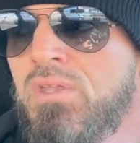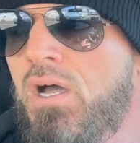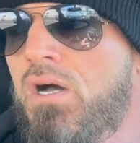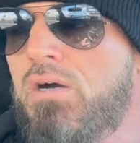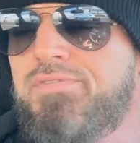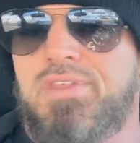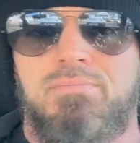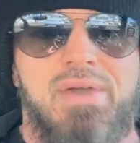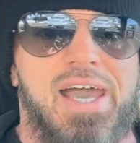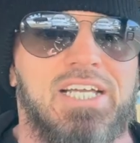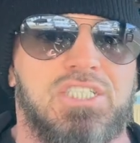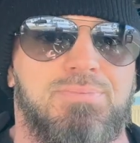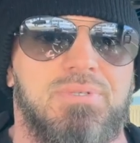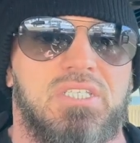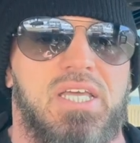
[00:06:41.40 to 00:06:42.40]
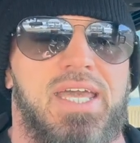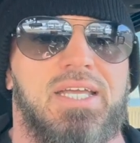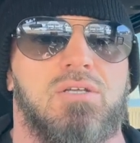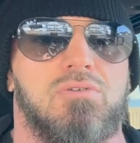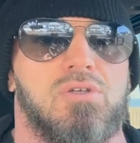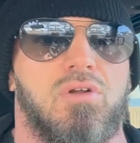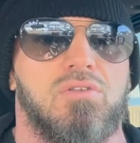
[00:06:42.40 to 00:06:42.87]
of the mashed
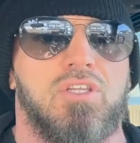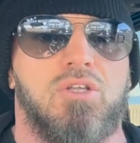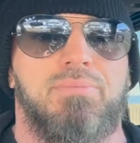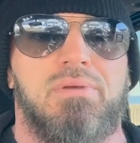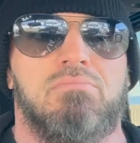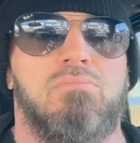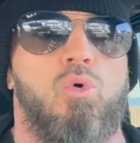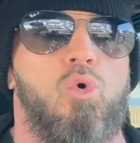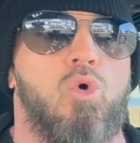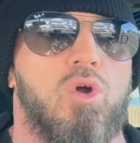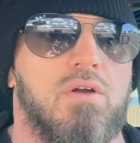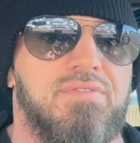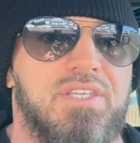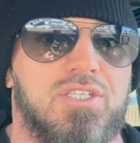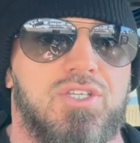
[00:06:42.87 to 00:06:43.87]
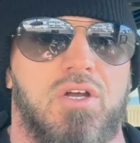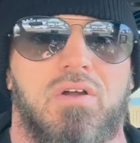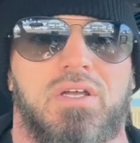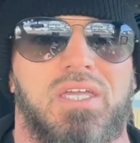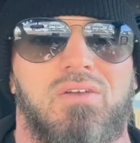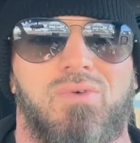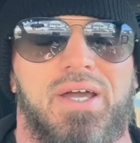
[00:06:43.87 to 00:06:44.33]
potatoes or a little bit more of the
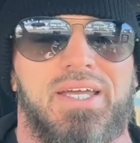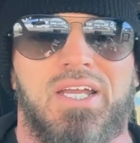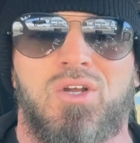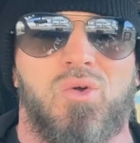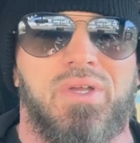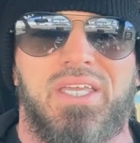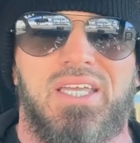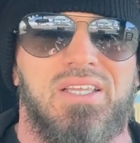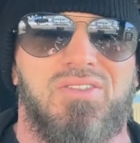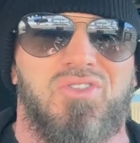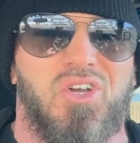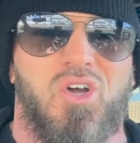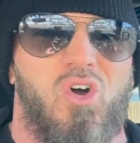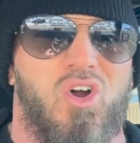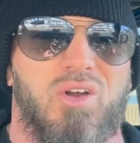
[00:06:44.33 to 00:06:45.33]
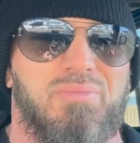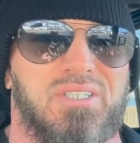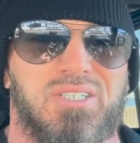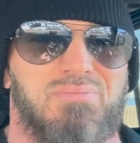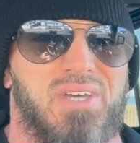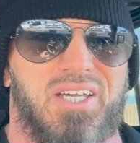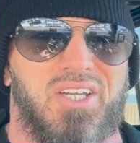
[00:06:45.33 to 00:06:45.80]
turkey, right? I don't eat the
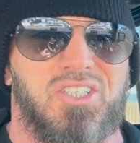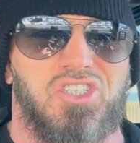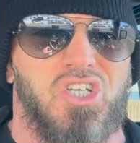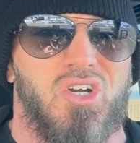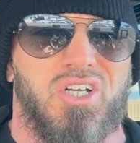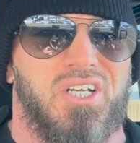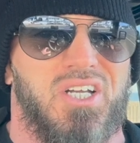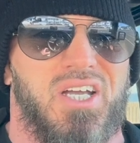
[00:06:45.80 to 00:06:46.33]
garbage. I'm not a junk